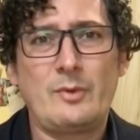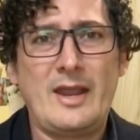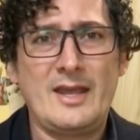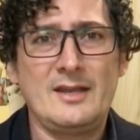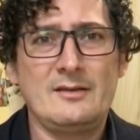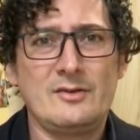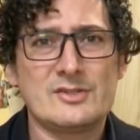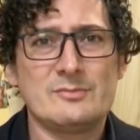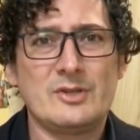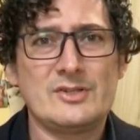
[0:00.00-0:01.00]
Iran,
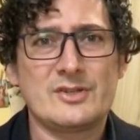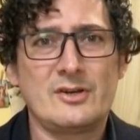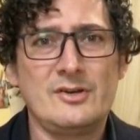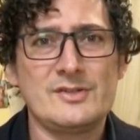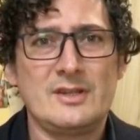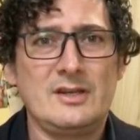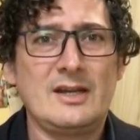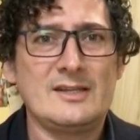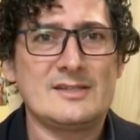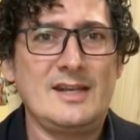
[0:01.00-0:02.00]
there's some concerns. In the
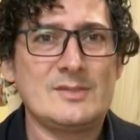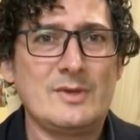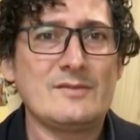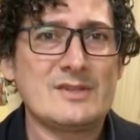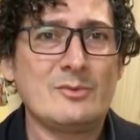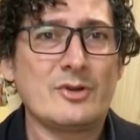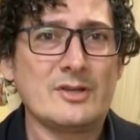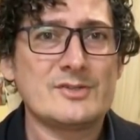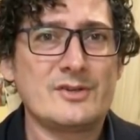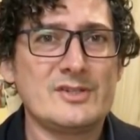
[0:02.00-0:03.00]
United States, we have similar
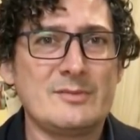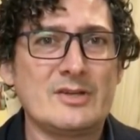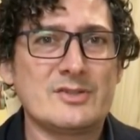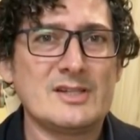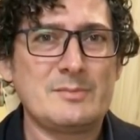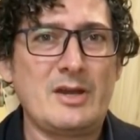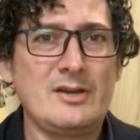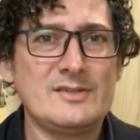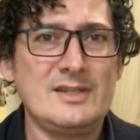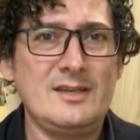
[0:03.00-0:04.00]
concerns about
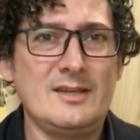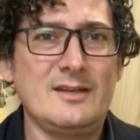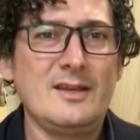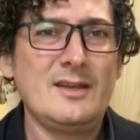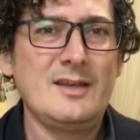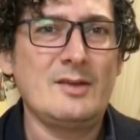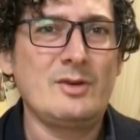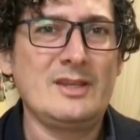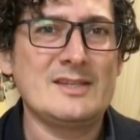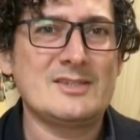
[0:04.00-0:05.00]
transparency. And it
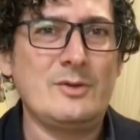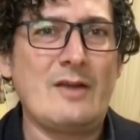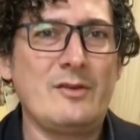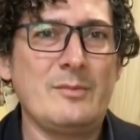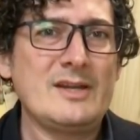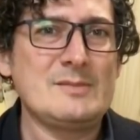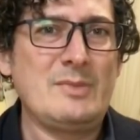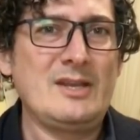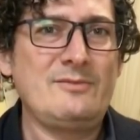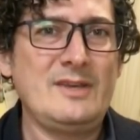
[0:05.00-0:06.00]
really is to everybody's
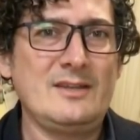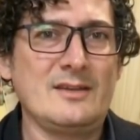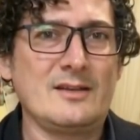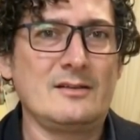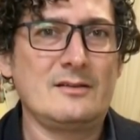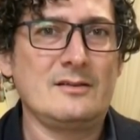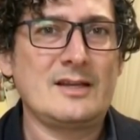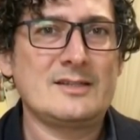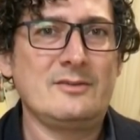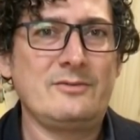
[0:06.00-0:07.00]
benefit, the
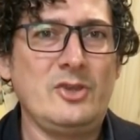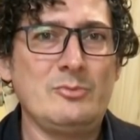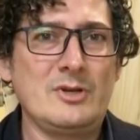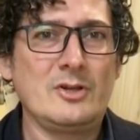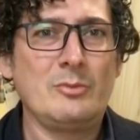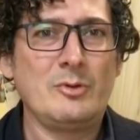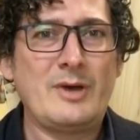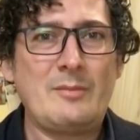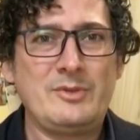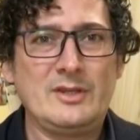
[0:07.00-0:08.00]
collective human global
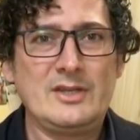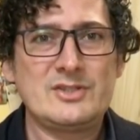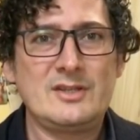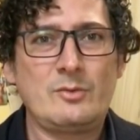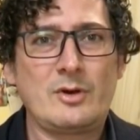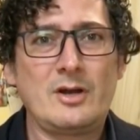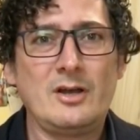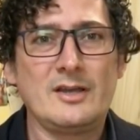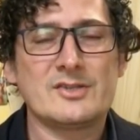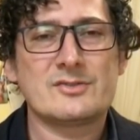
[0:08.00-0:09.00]
population, that we're
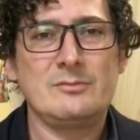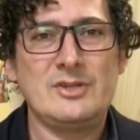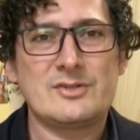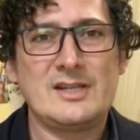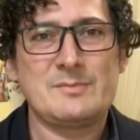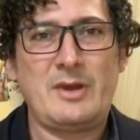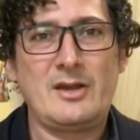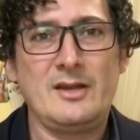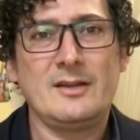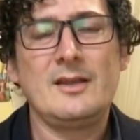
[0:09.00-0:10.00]
all extremely
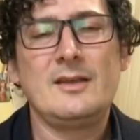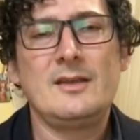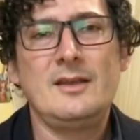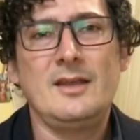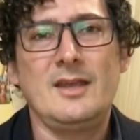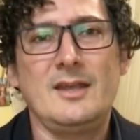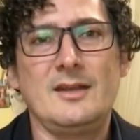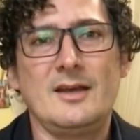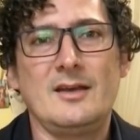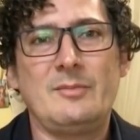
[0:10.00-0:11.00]
transparent
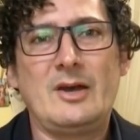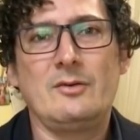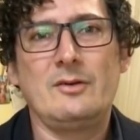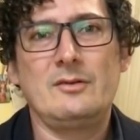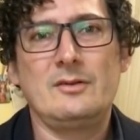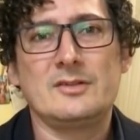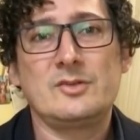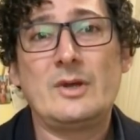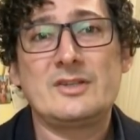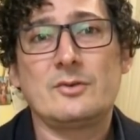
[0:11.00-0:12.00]
and uh, about uh,
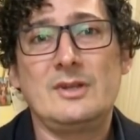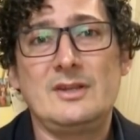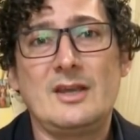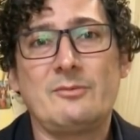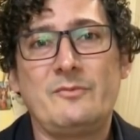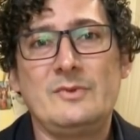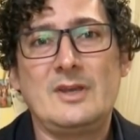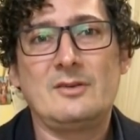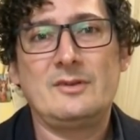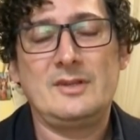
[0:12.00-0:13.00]
to what degree the, out,
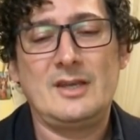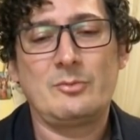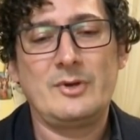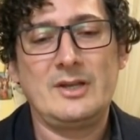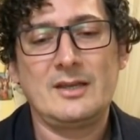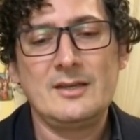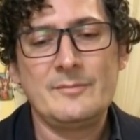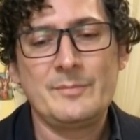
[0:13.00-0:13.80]
the, out, the outbreak